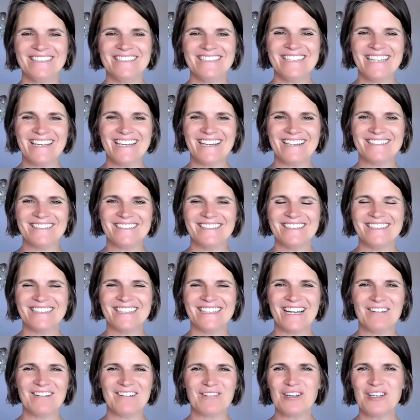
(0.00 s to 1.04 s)
yeah.
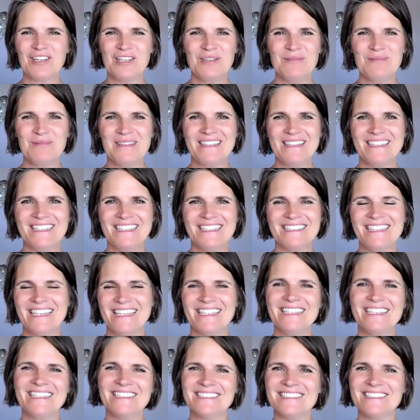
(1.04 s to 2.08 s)
Yeah, we're human. It
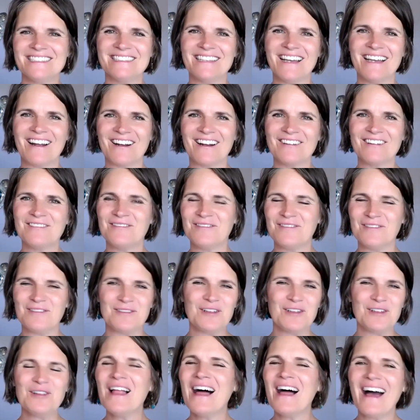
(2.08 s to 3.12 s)
is our
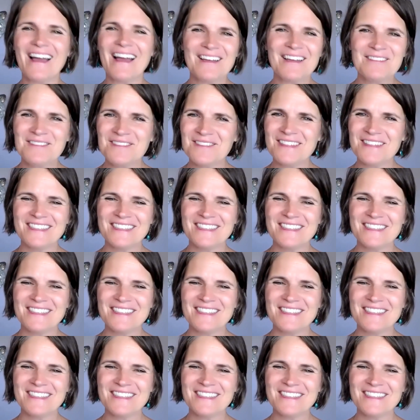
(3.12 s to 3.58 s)
full life,